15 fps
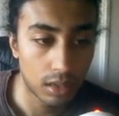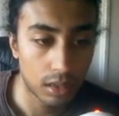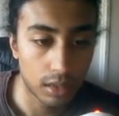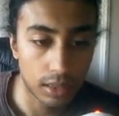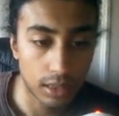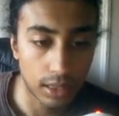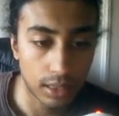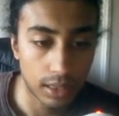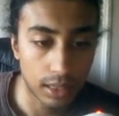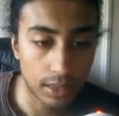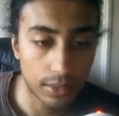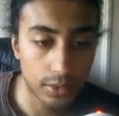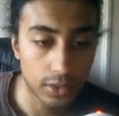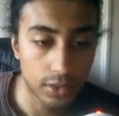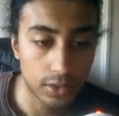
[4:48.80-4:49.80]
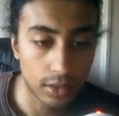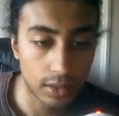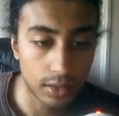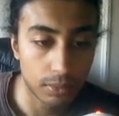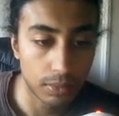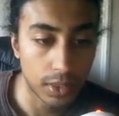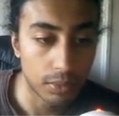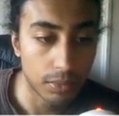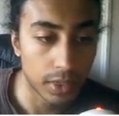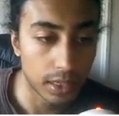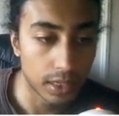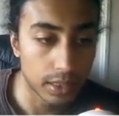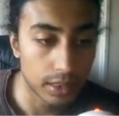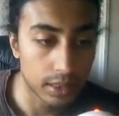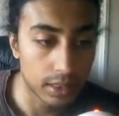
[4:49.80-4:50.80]
Okay, I'm just trying to
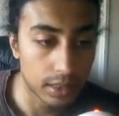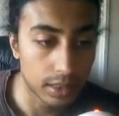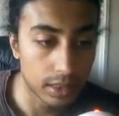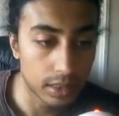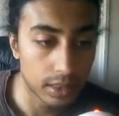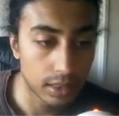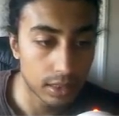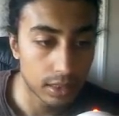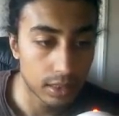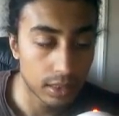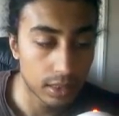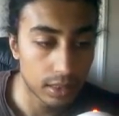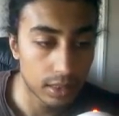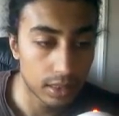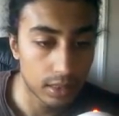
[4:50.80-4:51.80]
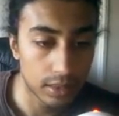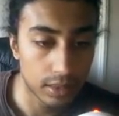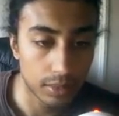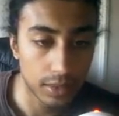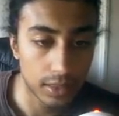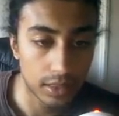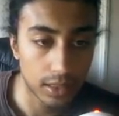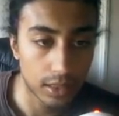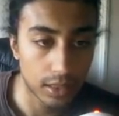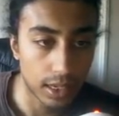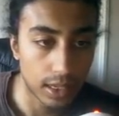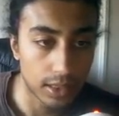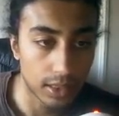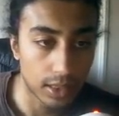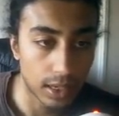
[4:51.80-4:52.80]
minimize this. Okay,
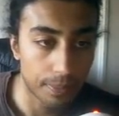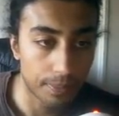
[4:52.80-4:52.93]
it's okay.